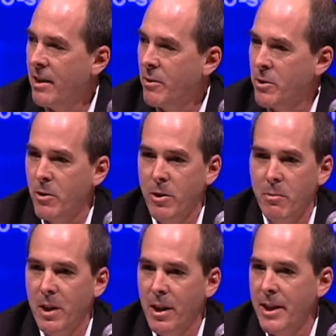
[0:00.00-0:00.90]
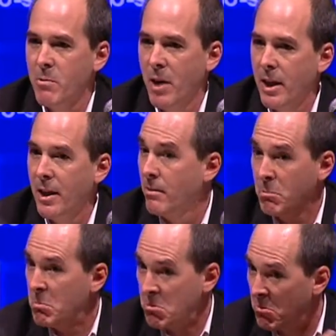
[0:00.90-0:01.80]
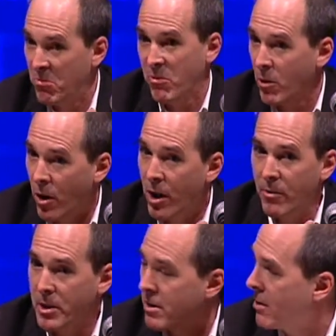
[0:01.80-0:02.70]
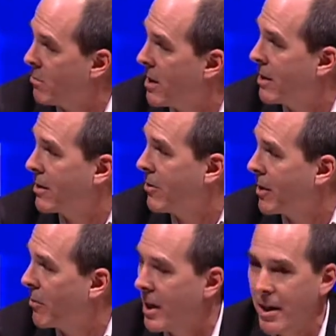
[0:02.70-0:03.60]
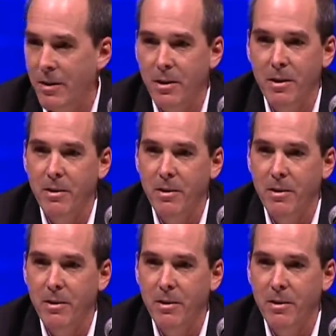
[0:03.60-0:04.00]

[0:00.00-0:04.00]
there's going to be less money for all of us in media going around.